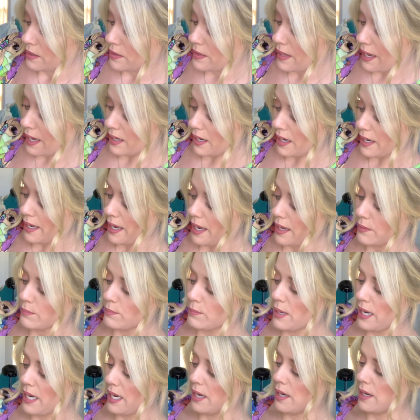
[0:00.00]
that I had
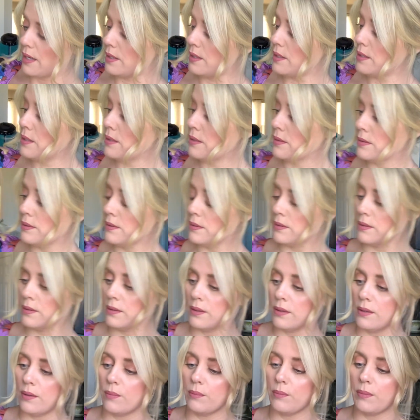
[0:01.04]
made
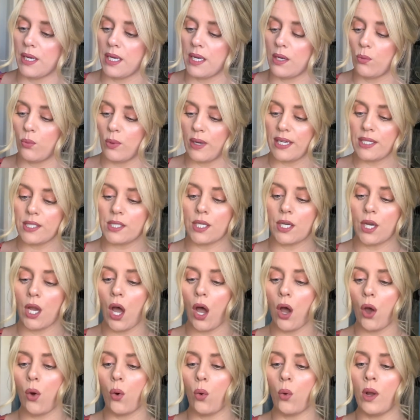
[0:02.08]
many weeks
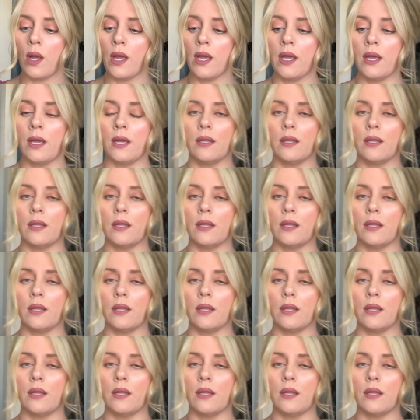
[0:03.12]
ago.